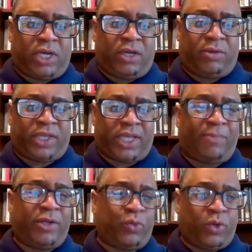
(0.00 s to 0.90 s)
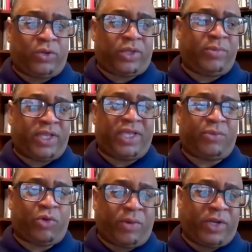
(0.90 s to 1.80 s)
uh, established Wendell Smith
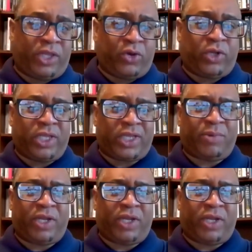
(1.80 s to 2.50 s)
as a prominent journalist.